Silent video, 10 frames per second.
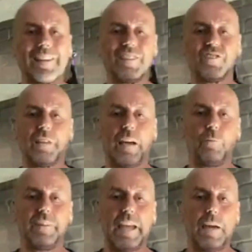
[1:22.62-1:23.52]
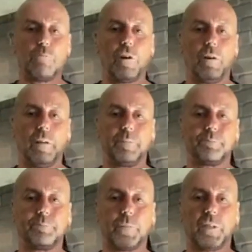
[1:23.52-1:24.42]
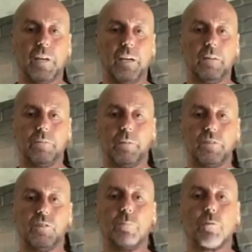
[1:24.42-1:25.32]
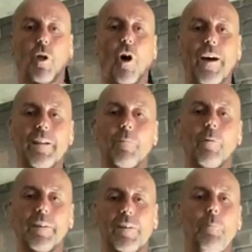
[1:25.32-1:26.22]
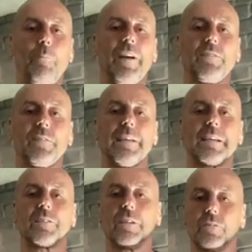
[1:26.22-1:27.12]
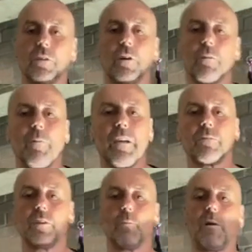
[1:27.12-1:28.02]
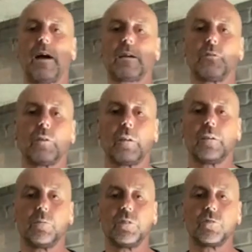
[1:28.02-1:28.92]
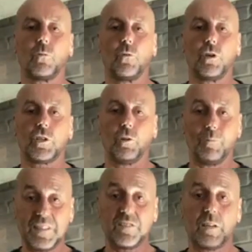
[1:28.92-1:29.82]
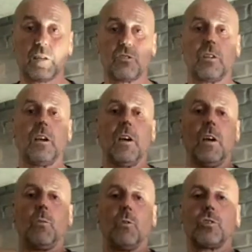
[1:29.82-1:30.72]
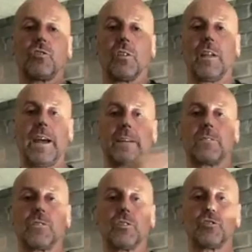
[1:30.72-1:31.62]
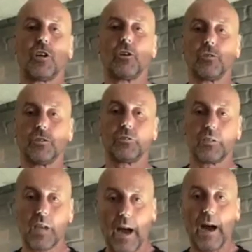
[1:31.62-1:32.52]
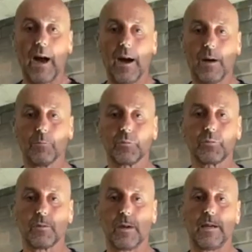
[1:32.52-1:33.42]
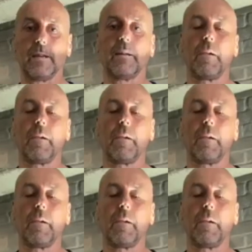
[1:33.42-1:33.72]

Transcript: going to start with the ab roller. Okay, very simple item. One of the best things, gives you a lot of bang for your buck. Not only does it work your midsection, it works your lats, your shoulders, your arms, right?